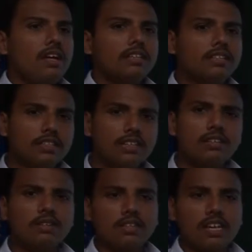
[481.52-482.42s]
The
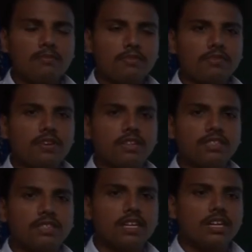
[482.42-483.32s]
third type of
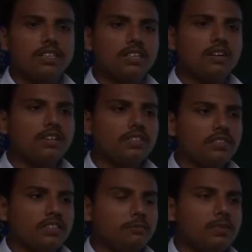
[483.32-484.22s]
cost is a cost
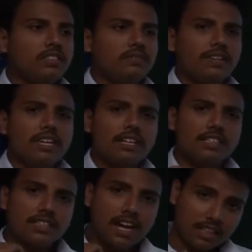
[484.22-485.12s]
which is specifically
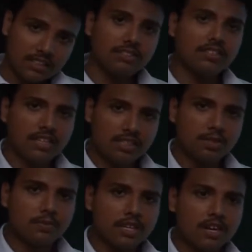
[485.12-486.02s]
charged to the
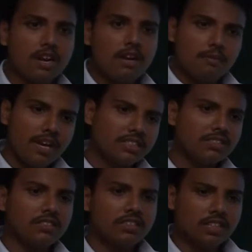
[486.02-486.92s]
customer based
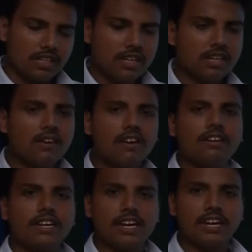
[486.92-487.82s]
on the
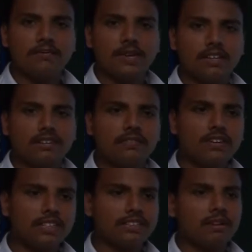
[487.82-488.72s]
contract agreement. For
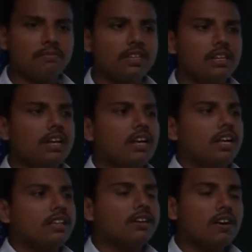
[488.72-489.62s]
example,
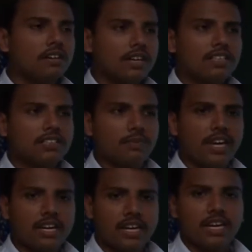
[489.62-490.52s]
the contractor may
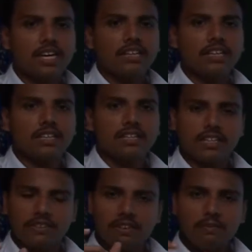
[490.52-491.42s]
agree that the
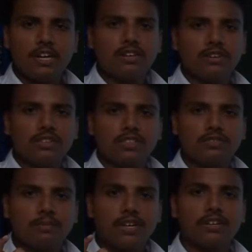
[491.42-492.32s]
development cost of
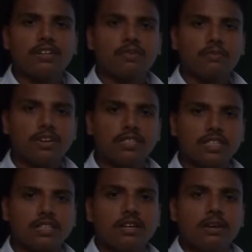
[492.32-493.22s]
a particular
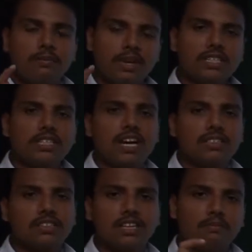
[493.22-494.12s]
project be
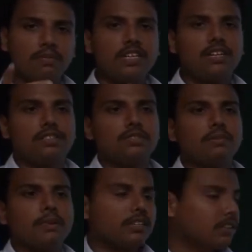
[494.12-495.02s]
charged completely to
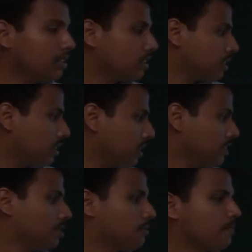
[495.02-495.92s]
a particular
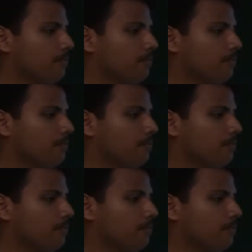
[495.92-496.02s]
customer.